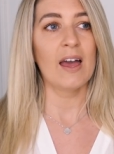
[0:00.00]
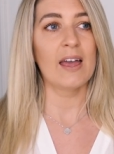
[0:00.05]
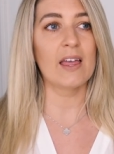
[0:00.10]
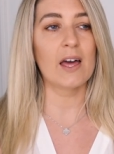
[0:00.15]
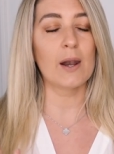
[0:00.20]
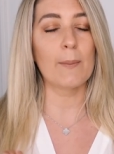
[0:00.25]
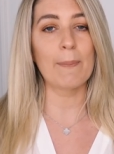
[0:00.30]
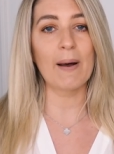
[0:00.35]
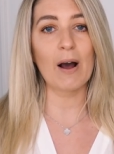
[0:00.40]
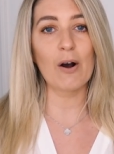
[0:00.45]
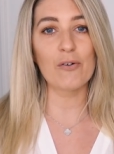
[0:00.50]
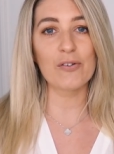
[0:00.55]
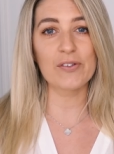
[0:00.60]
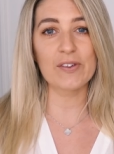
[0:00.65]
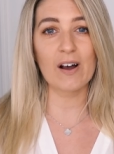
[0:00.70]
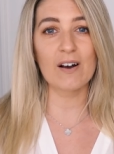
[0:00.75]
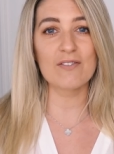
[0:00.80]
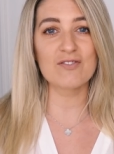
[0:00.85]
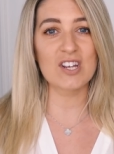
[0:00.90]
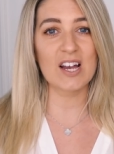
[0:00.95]
He had a
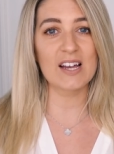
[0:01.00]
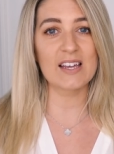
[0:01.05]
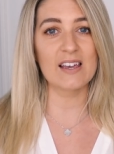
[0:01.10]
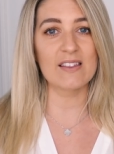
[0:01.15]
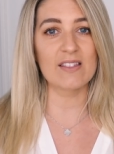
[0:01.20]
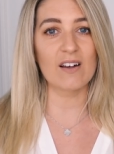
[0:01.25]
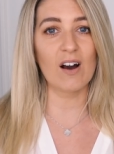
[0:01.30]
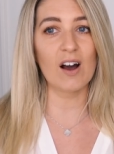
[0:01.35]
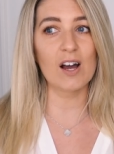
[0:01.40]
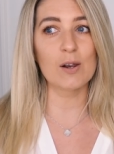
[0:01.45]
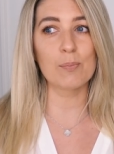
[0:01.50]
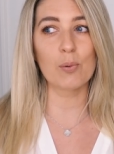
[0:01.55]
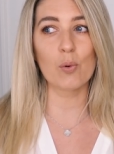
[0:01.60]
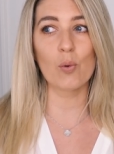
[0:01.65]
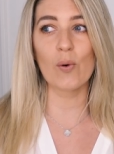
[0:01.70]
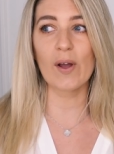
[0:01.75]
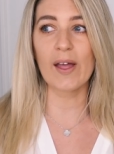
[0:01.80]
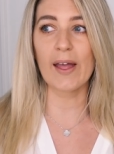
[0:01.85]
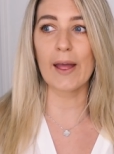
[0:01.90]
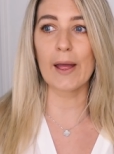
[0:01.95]
Belstaff jacket that I
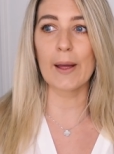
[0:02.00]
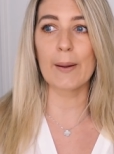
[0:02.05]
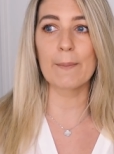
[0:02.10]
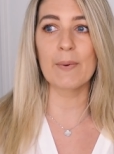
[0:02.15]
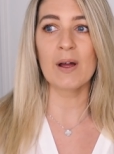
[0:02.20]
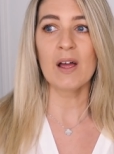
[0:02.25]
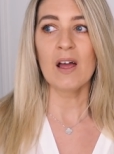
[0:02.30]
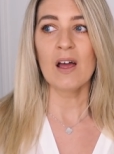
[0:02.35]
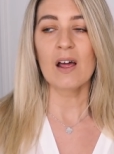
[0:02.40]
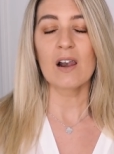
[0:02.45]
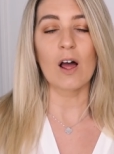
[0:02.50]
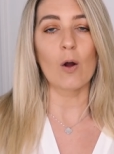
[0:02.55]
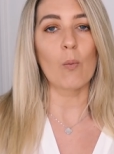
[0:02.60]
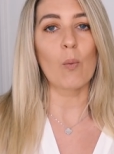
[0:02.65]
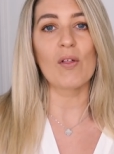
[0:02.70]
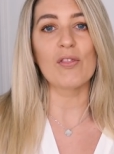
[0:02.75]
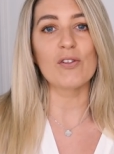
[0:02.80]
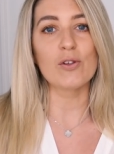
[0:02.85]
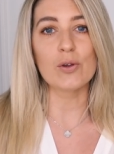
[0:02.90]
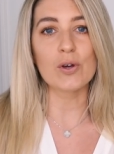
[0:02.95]
bought him, like
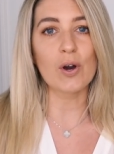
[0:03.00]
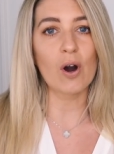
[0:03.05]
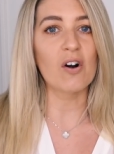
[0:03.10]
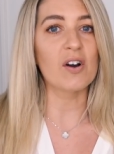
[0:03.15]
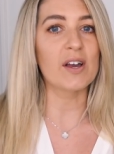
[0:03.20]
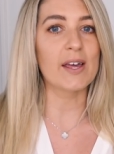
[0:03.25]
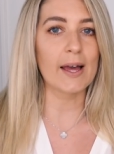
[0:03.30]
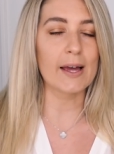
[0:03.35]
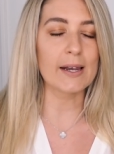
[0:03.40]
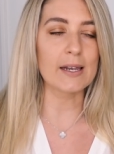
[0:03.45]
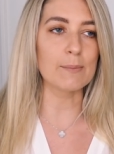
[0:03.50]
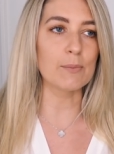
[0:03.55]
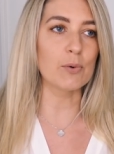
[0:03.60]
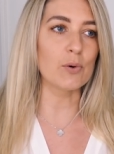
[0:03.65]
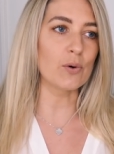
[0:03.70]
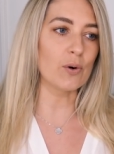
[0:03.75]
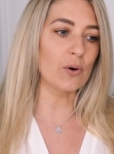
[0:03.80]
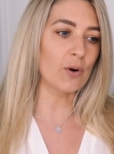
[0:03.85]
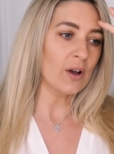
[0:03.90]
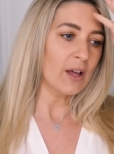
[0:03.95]
one that you can't get
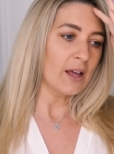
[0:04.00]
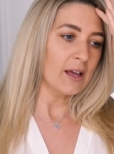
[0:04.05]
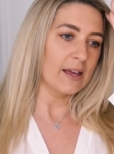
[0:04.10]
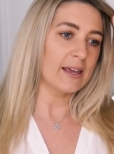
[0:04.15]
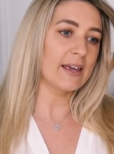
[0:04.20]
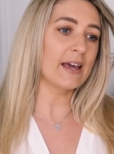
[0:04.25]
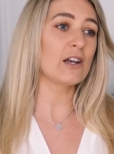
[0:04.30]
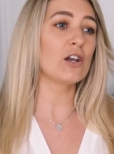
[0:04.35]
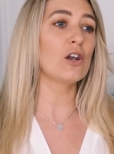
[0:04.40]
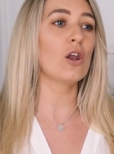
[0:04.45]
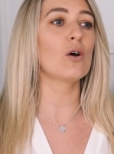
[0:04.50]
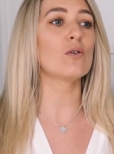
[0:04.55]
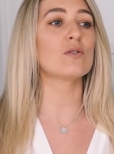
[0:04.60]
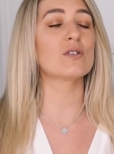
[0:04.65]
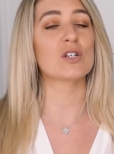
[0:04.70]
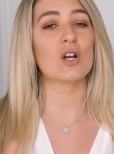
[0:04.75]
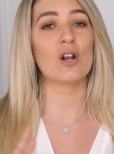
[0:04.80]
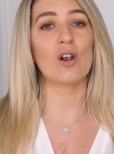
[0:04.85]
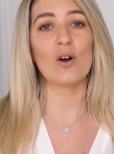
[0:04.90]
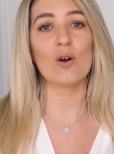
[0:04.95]
anymore. He had
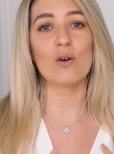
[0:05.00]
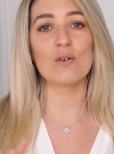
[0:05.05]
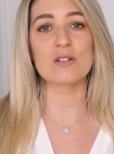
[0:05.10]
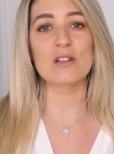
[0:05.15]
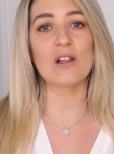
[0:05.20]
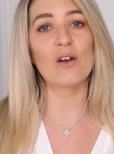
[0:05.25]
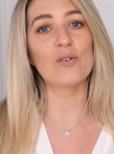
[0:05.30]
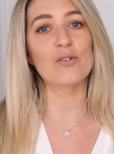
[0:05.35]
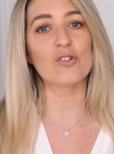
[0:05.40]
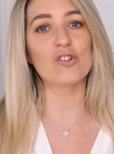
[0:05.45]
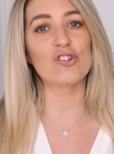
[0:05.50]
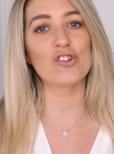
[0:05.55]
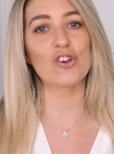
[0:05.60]
loads of clothes, loads of